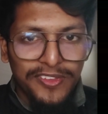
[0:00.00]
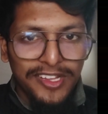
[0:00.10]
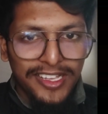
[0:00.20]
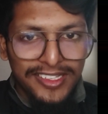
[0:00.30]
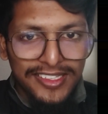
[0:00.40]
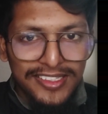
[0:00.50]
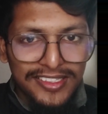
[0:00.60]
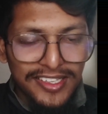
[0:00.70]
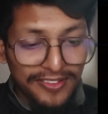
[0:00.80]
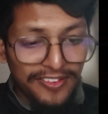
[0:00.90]
like
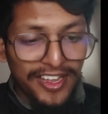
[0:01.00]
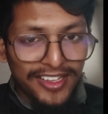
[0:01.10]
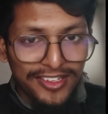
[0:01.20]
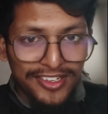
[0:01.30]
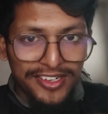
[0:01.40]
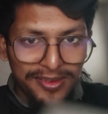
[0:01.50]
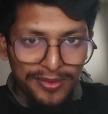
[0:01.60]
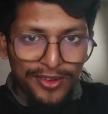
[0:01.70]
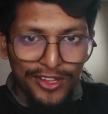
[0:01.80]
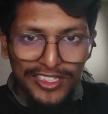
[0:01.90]
if I gonna
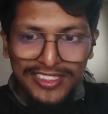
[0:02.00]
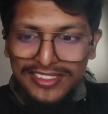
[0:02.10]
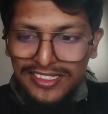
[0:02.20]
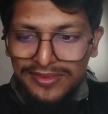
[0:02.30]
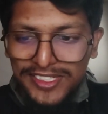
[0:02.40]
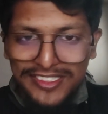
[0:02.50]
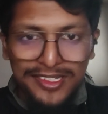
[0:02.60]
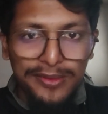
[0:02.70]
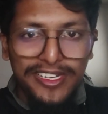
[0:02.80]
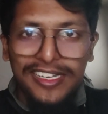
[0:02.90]
review all this term, that's
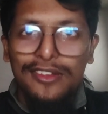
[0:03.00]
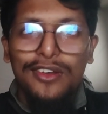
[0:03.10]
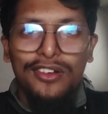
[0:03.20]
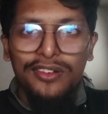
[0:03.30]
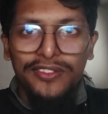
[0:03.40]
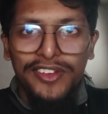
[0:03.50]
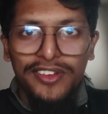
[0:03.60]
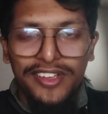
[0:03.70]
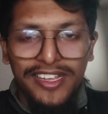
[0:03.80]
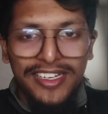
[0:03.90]
gonna take a longer
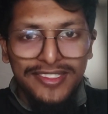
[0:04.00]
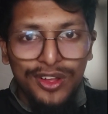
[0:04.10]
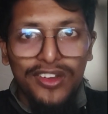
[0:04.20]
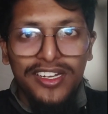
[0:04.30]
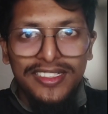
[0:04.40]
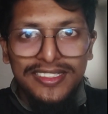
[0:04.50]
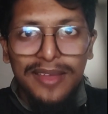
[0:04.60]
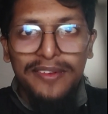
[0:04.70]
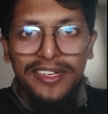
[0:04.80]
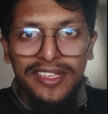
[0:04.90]
video. It's already
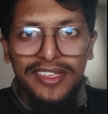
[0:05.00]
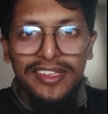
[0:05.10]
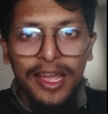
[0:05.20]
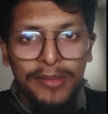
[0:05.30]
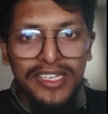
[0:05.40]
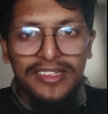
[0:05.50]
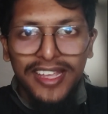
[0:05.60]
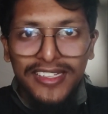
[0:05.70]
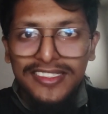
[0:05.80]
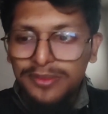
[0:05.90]

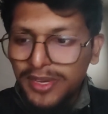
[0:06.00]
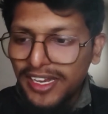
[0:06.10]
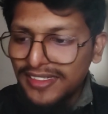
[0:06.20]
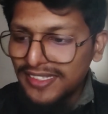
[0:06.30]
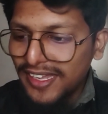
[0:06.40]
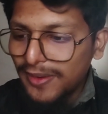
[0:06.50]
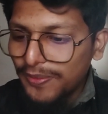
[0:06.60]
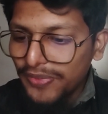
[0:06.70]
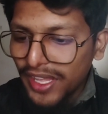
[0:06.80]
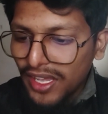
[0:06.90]
18 minutes here.
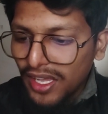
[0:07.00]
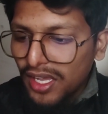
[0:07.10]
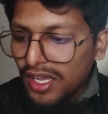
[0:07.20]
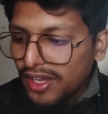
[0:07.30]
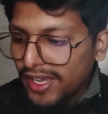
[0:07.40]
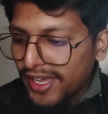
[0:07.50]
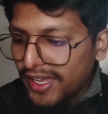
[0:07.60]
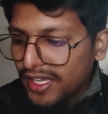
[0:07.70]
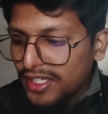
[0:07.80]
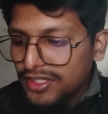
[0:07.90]
Okay,
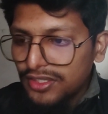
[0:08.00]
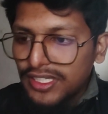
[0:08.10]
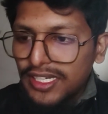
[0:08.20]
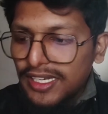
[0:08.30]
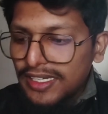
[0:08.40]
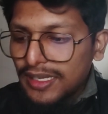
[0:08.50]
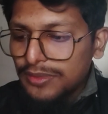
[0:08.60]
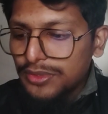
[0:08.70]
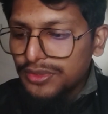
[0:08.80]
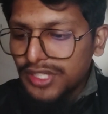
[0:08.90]
so then it
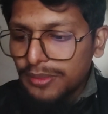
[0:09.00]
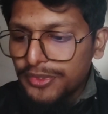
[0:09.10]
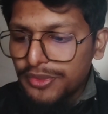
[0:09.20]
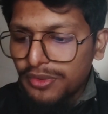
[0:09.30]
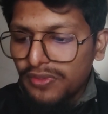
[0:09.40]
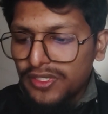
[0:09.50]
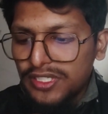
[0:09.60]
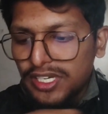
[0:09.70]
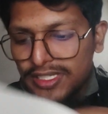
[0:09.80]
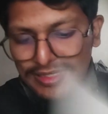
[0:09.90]
comes to semi-supervised
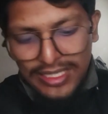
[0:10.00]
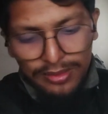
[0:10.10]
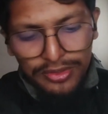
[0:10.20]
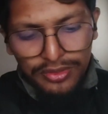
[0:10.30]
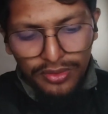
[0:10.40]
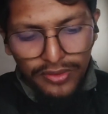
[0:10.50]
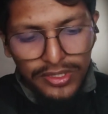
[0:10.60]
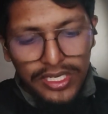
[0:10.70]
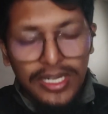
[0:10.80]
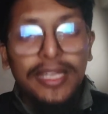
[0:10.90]
learning.
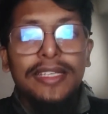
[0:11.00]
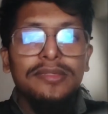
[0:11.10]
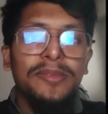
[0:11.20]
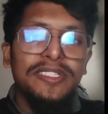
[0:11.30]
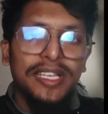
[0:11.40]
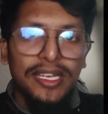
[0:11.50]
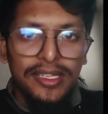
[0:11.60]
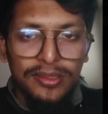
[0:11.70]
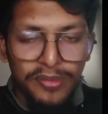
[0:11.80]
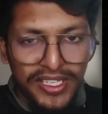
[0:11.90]
Semi-supervised learning is basically
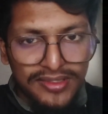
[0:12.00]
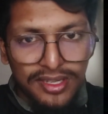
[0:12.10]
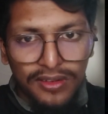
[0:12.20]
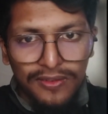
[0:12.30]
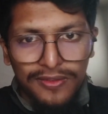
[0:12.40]
the mix of